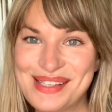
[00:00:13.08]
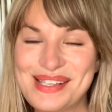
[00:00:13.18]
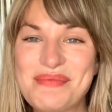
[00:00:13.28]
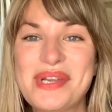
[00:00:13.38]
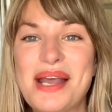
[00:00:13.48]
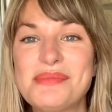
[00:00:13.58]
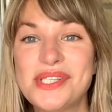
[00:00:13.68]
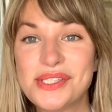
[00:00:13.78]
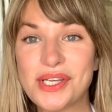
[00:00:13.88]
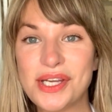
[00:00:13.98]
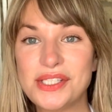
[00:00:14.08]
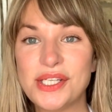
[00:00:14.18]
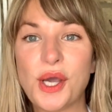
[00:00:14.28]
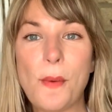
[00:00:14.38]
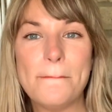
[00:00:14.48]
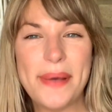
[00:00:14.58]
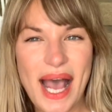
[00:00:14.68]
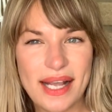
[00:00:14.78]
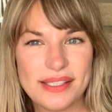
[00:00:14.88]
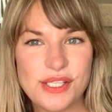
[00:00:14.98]
sometimes it's good to go
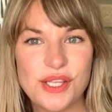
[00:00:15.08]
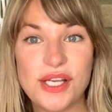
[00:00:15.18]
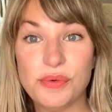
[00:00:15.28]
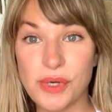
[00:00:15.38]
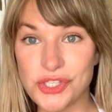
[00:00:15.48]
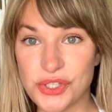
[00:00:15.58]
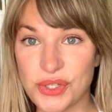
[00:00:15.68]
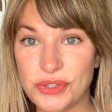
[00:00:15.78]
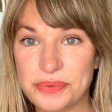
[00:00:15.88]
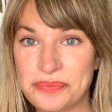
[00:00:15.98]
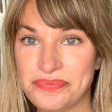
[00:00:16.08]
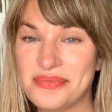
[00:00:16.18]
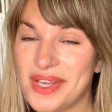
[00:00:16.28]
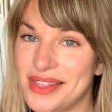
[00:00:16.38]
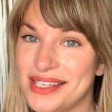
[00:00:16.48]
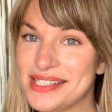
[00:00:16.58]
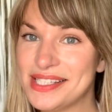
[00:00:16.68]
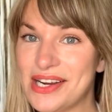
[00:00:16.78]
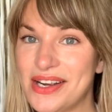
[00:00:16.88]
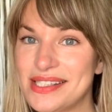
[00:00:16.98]
back to the original. In this
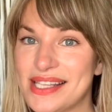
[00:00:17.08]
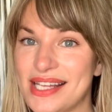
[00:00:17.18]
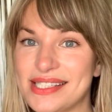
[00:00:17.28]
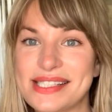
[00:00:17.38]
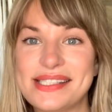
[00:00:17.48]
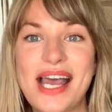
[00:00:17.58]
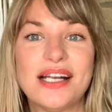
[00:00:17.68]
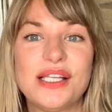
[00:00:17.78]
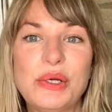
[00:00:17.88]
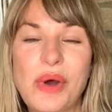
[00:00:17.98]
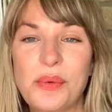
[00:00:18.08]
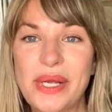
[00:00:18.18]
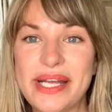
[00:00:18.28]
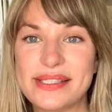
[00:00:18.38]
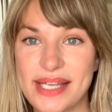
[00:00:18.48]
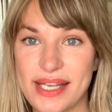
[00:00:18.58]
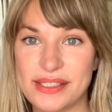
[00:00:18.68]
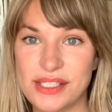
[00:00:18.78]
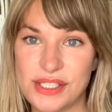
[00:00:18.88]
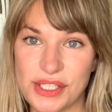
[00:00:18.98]
series, that's exactly what we
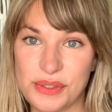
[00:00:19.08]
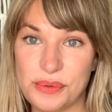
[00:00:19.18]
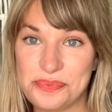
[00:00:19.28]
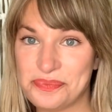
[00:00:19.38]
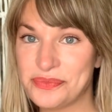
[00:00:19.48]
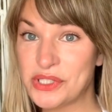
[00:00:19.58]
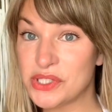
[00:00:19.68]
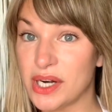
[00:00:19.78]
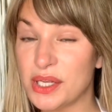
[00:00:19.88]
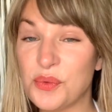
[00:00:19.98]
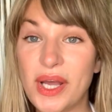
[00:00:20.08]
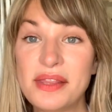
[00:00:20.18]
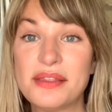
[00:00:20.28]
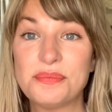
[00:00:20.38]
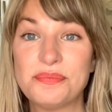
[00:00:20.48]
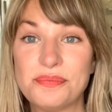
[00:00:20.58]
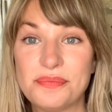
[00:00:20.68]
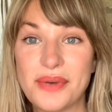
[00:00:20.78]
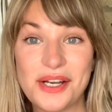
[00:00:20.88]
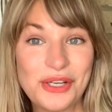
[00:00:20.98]
intend to do, starting with a